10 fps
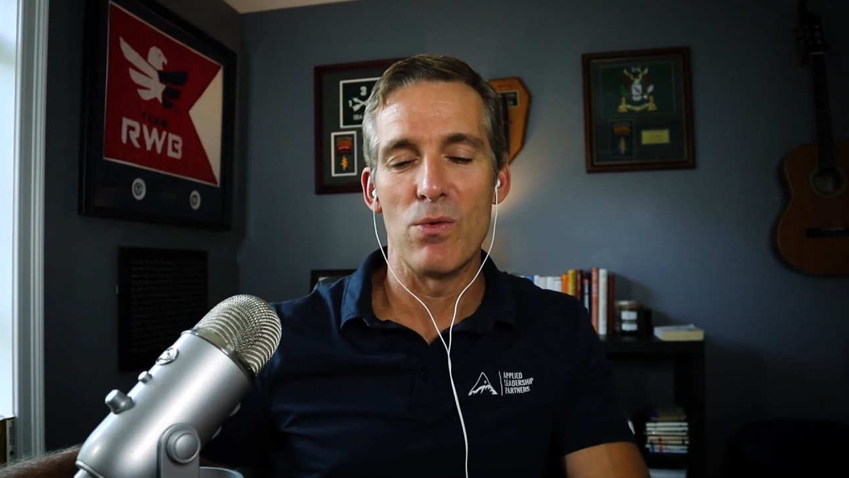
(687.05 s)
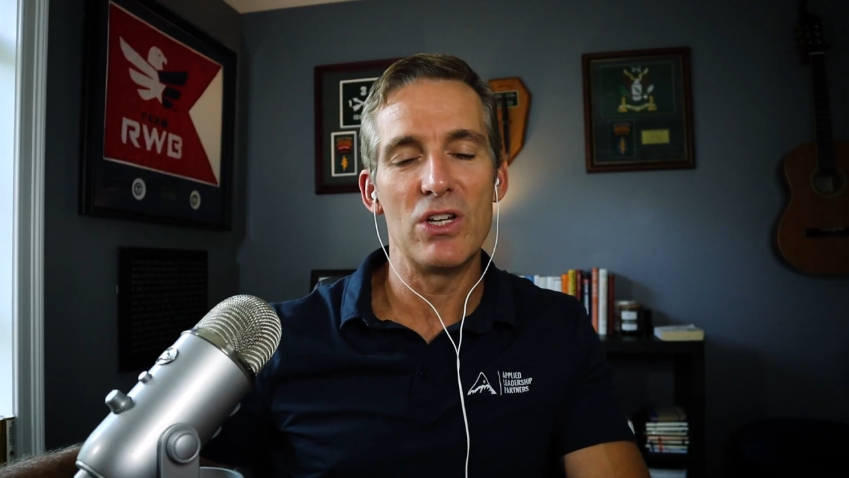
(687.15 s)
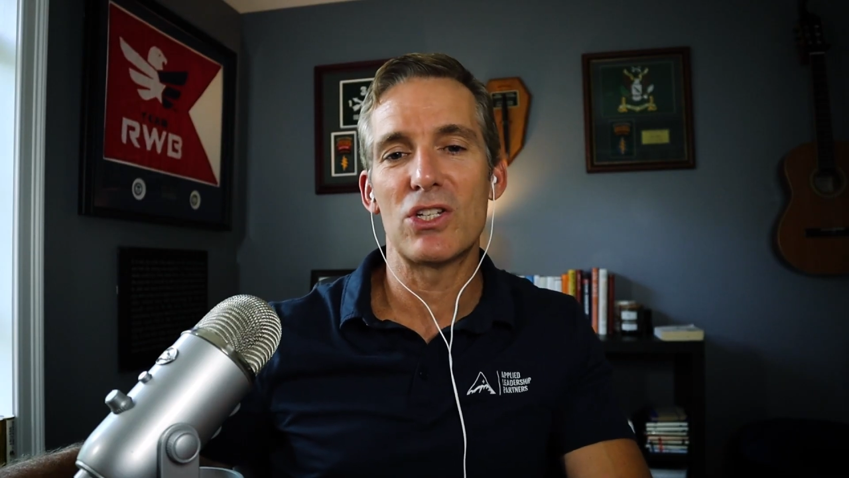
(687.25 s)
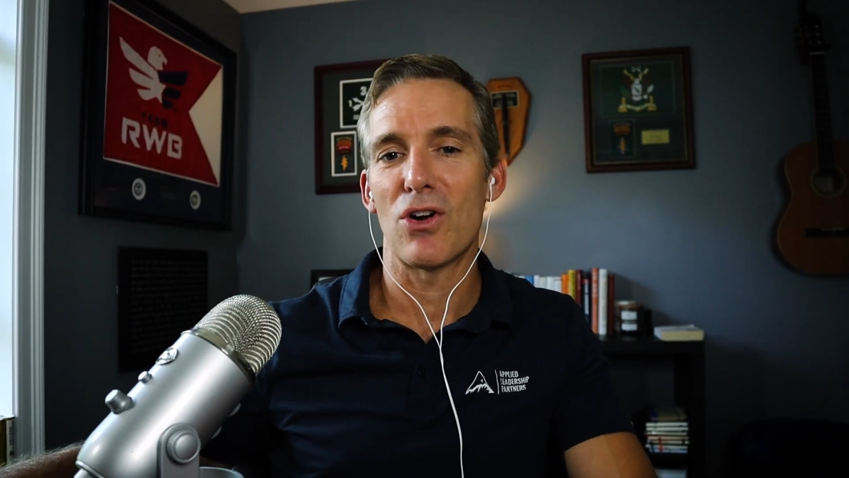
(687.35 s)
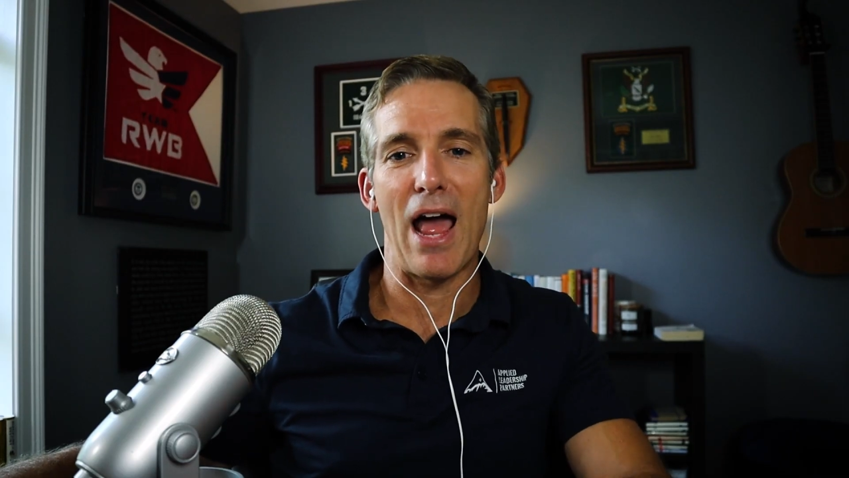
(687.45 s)
We
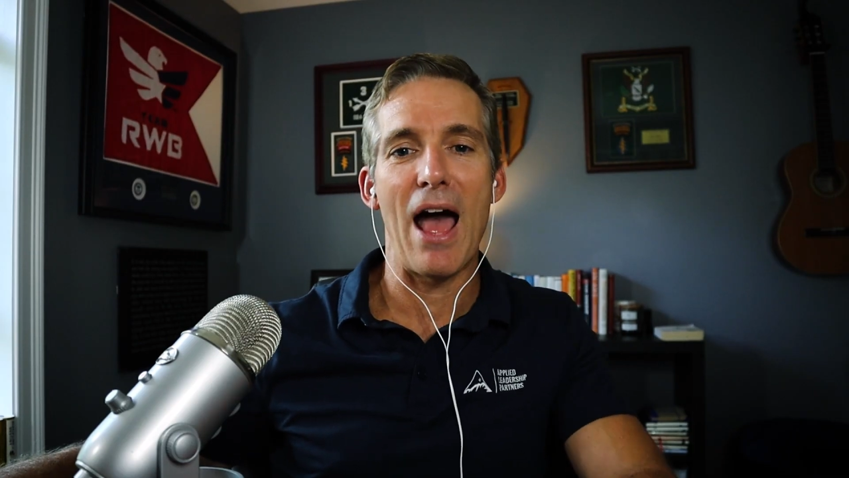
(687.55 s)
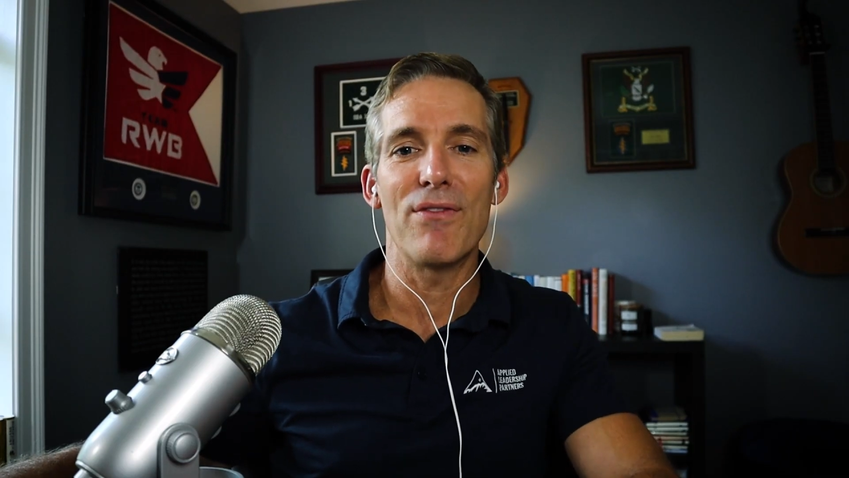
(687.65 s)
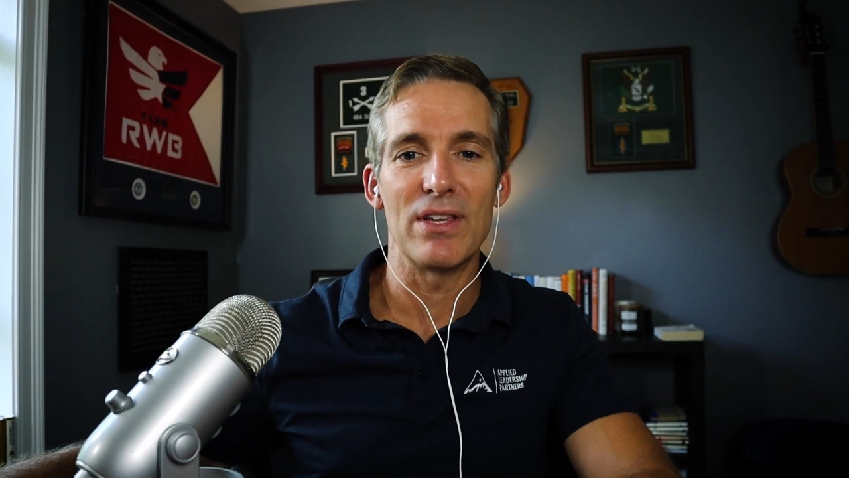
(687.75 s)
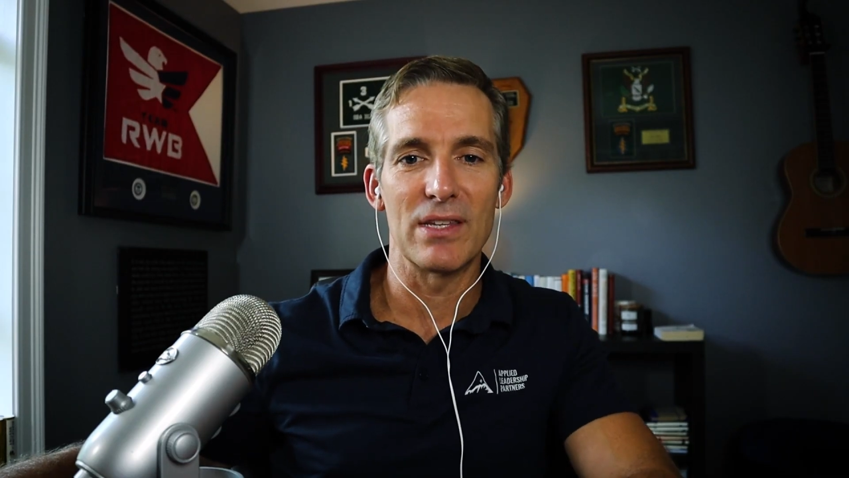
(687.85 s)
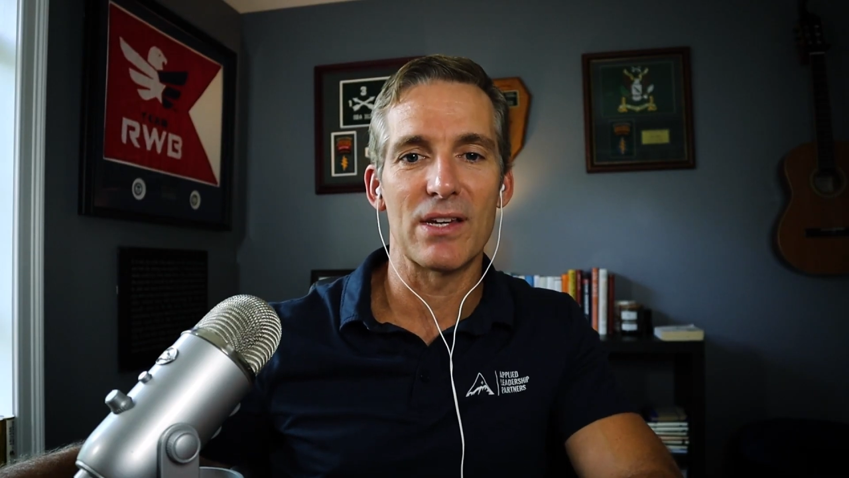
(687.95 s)
just start
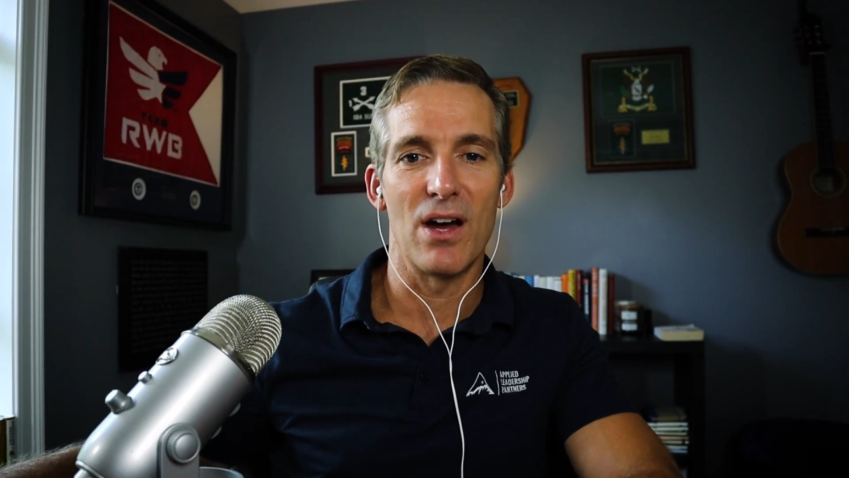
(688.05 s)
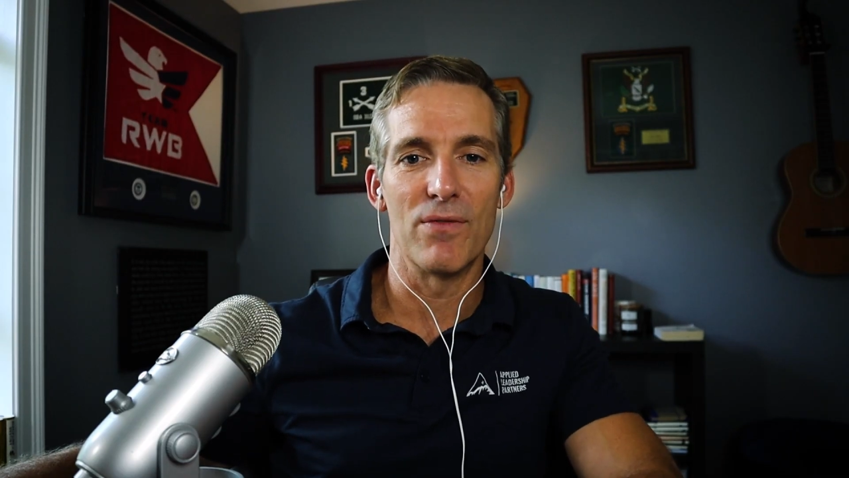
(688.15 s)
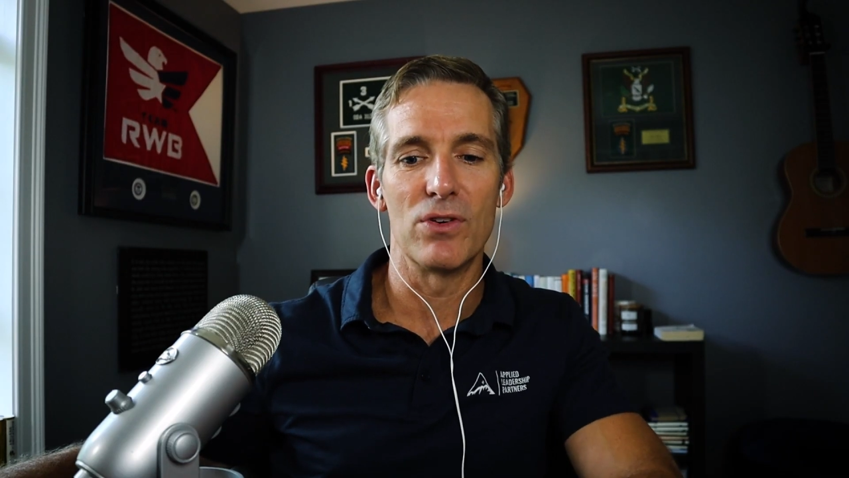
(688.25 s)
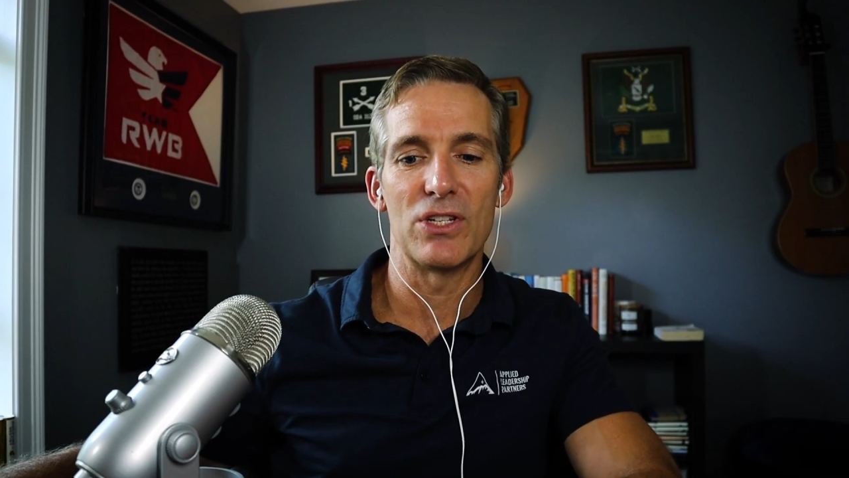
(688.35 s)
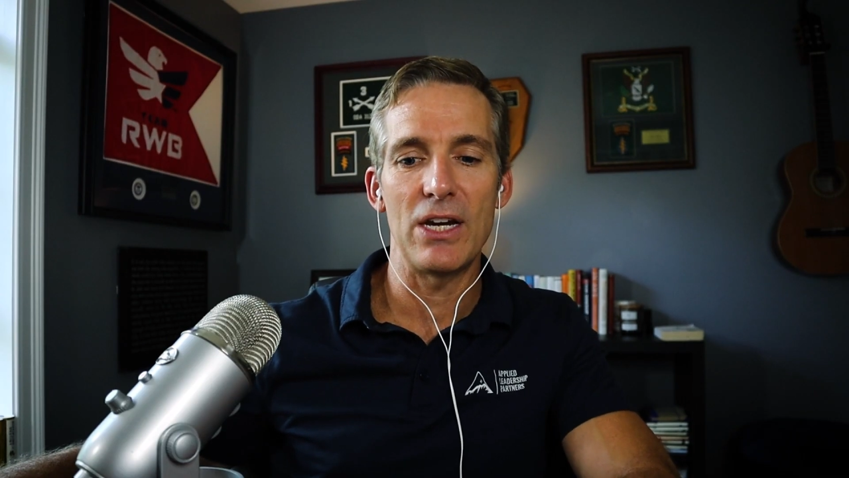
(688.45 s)
having this
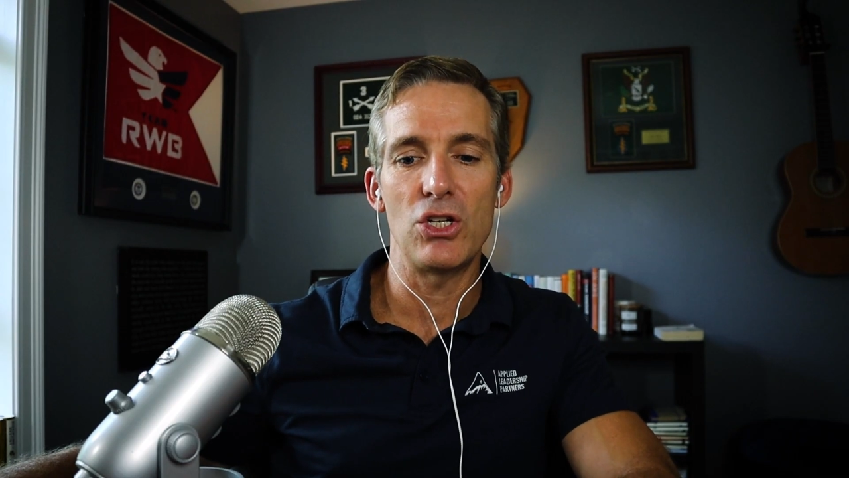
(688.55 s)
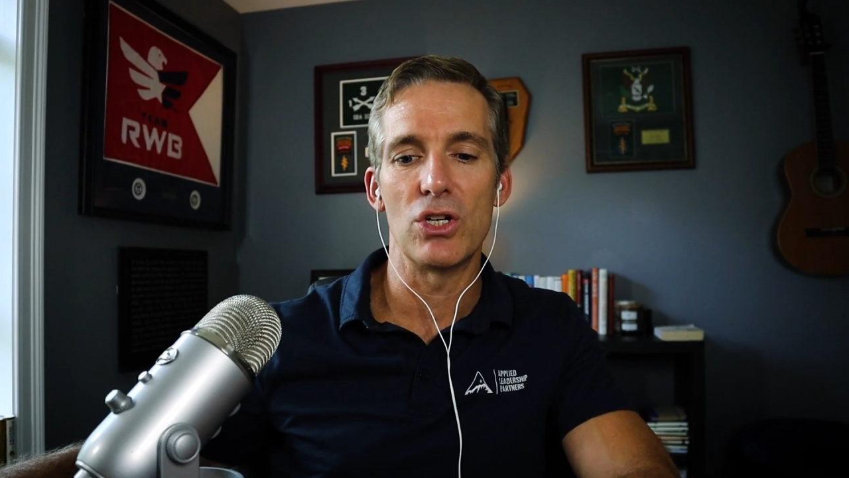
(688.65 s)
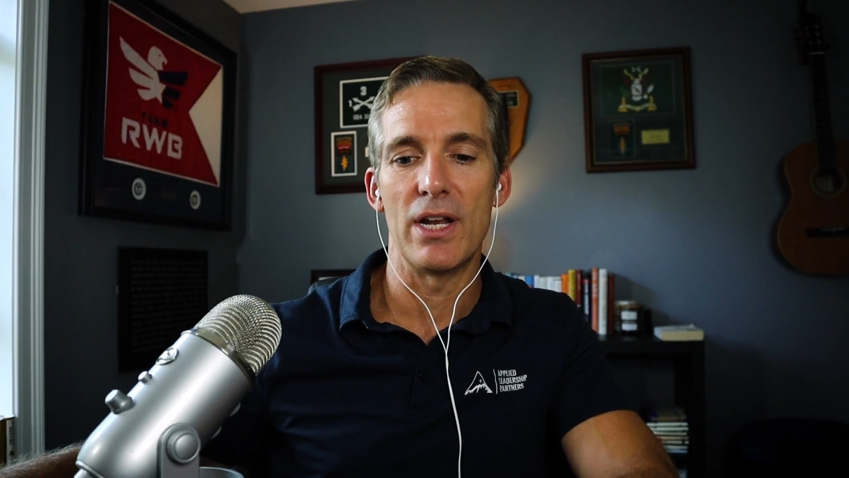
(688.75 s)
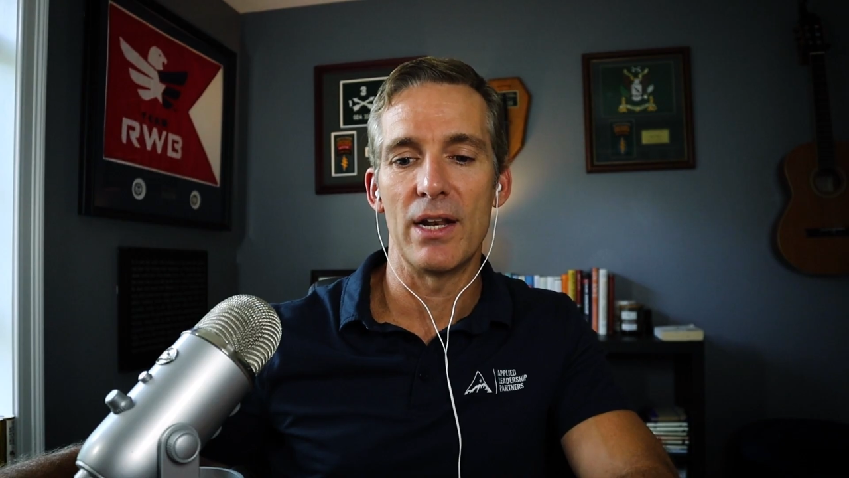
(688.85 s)
conversation,